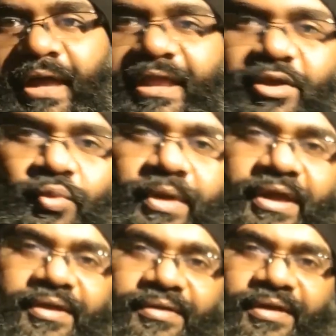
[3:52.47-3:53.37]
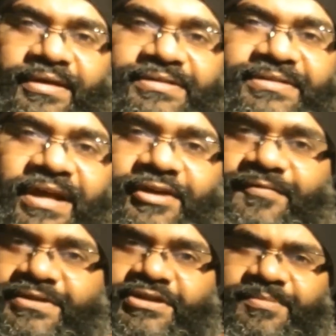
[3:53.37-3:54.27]
In a way, it is kind
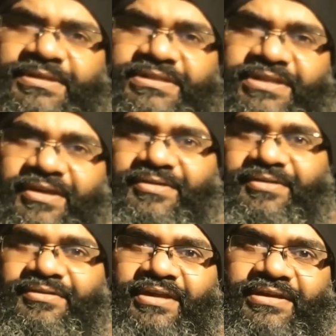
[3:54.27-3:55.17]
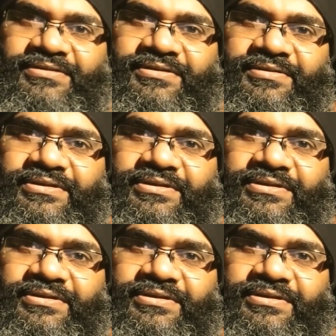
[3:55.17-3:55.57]
of a double standard that